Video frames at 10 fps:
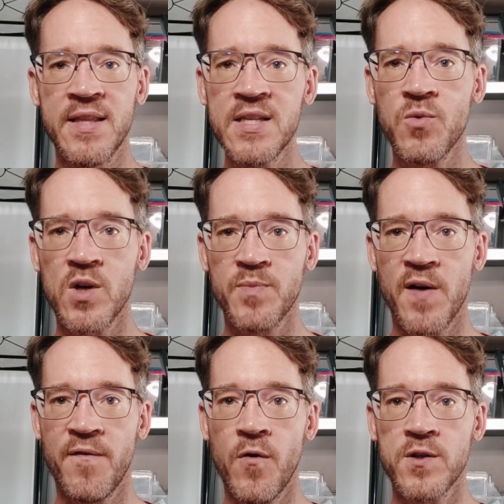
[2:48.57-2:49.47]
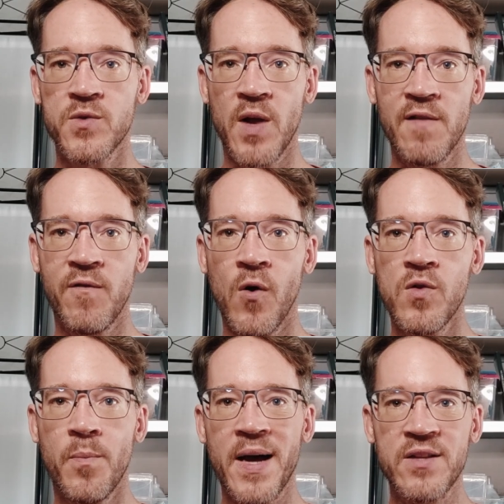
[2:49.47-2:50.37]
This was my first 12
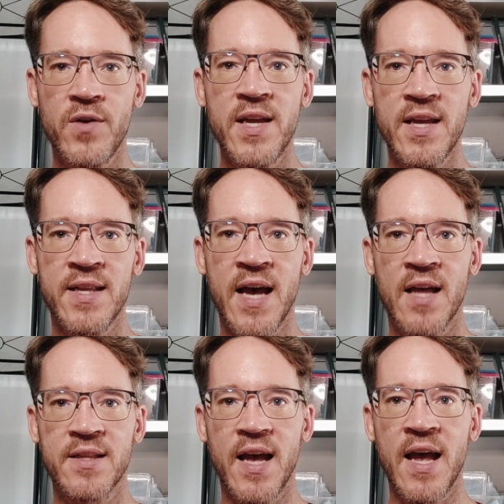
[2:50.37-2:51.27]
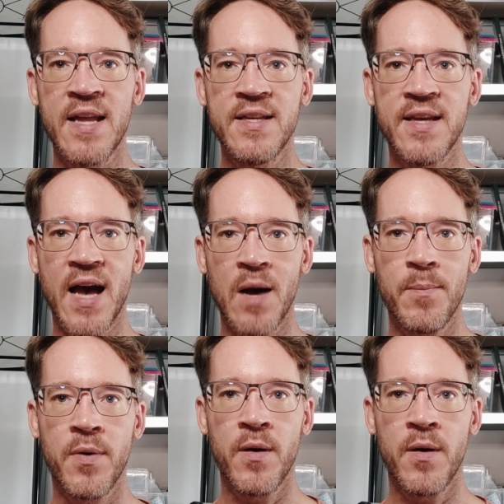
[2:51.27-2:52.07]
volt battery. It had 80 amp